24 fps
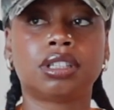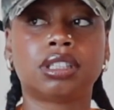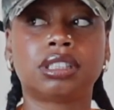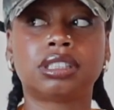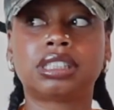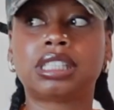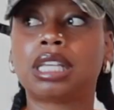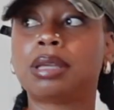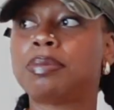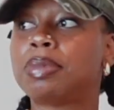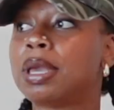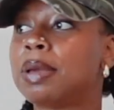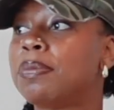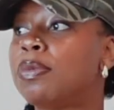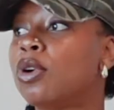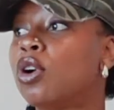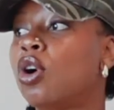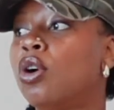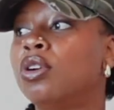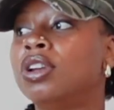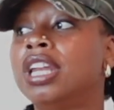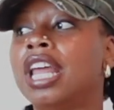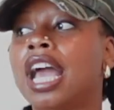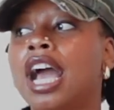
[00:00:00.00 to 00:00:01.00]
Seeing people
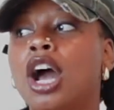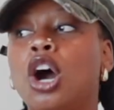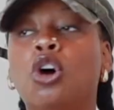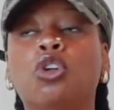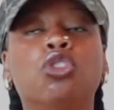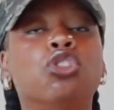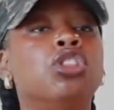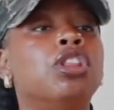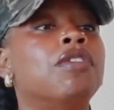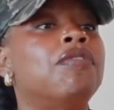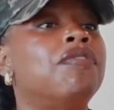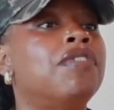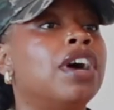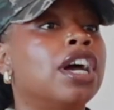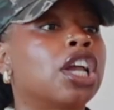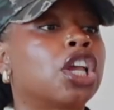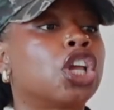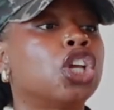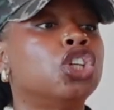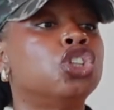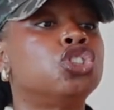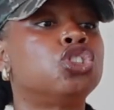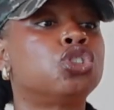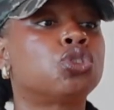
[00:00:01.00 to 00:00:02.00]
go down the
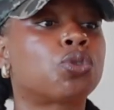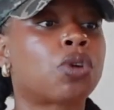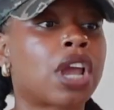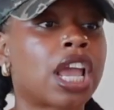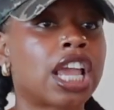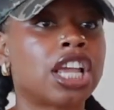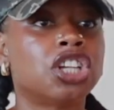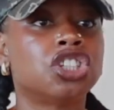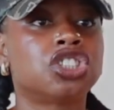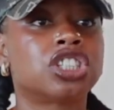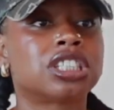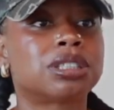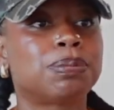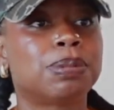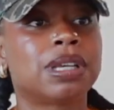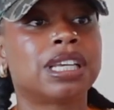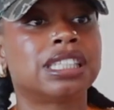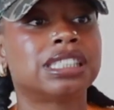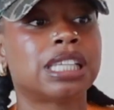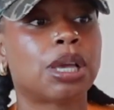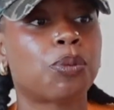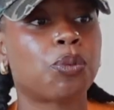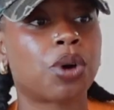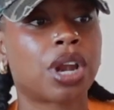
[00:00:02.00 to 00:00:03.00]
fucking drain just
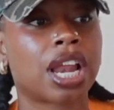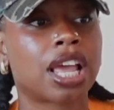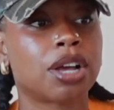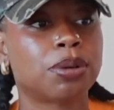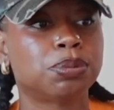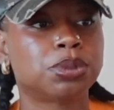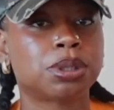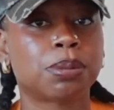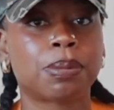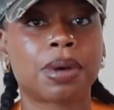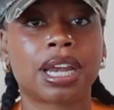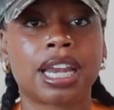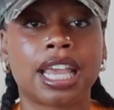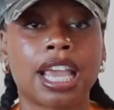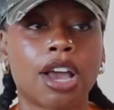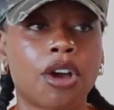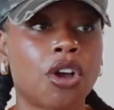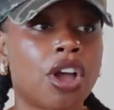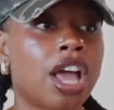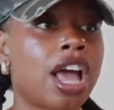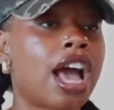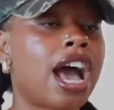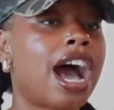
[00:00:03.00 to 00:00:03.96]
because they want to help somebody out.